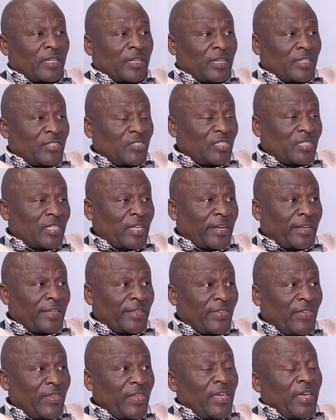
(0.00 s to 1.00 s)
registering
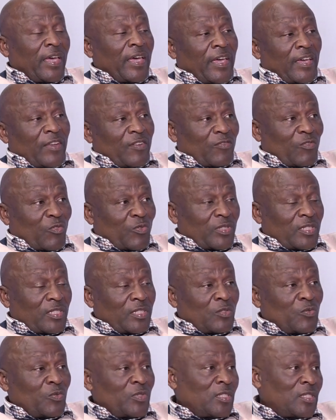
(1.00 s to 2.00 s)
and
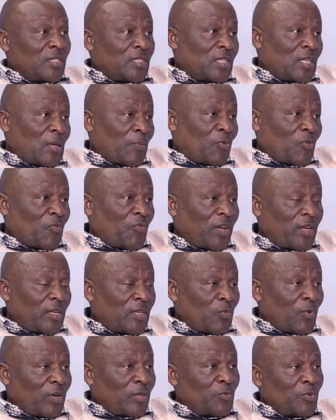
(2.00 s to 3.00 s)
voting, which is they're
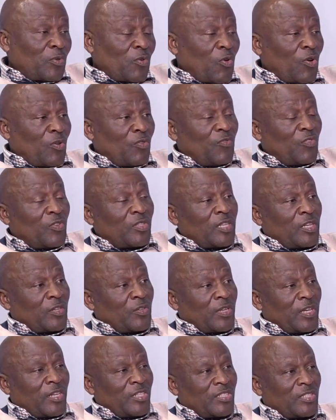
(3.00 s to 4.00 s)
providing what we call vote
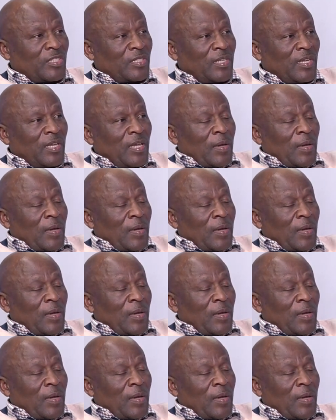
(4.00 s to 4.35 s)
education.